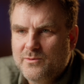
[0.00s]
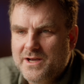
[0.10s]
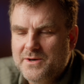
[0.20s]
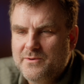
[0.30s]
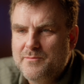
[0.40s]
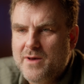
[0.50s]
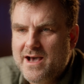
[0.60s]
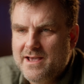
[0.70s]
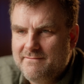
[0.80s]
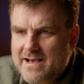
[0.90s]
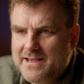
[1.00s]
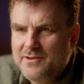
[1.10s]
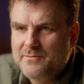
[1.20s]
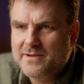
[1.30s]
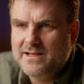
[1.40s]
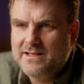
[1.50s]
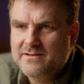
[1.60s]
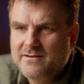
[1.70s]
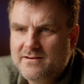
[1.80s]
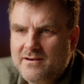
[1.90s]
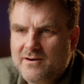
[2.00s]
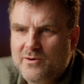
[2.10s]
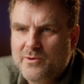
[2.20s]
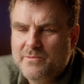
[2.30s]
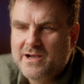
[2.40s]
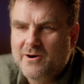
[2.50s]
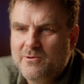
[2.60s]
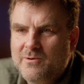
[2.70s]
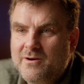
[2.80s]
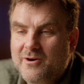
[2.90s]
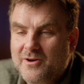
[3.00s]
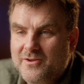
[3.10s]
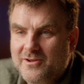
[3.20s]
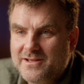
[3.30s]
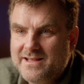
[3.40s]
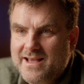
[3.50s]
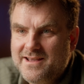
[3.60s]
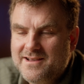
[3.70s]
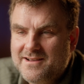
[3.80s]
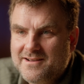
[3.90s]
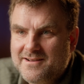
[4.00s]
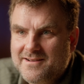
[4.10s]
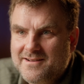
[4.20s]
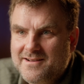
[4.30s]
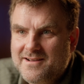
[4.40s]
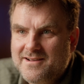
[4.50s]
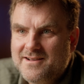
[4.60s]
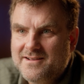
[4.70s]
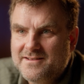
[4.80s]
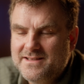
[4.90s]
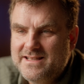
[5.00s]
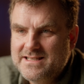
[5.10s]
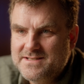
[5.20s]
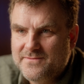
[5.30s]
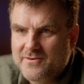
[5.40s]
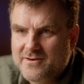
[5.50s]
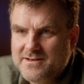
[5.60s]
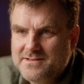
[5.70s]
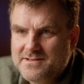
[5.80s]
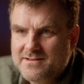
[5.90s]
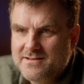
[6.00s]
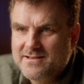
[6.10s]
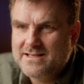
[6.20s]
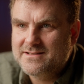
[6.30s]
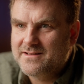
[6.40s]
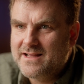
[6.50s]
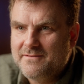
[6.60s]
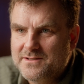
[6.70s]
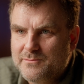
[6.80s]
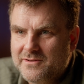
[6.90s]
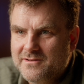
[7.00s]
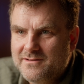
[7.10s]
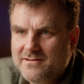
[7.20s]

Whether we buy a vacuum cleaner or we go on holiday, this force is inevitable,